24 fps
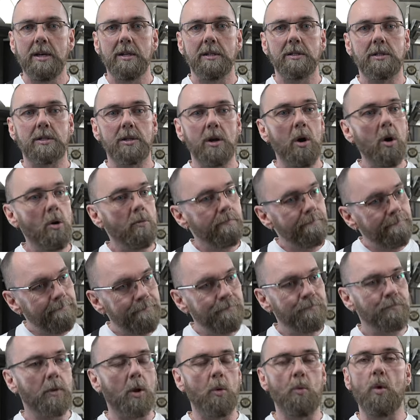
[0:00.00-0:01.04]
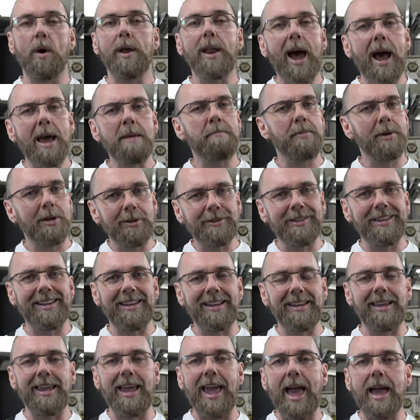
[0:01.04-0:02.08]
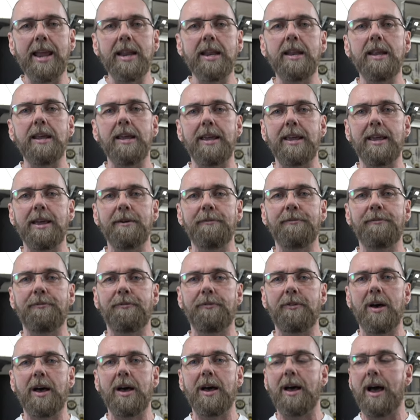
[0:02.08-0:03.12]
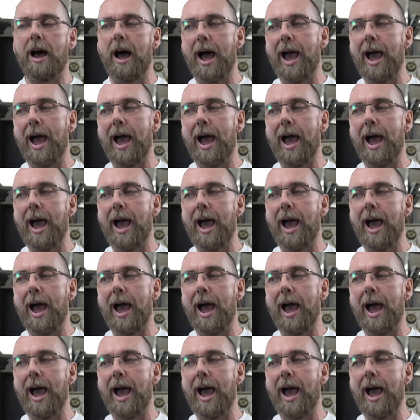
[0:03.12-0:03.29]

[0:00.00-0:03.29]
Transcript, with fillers: So, would I build it again if uh,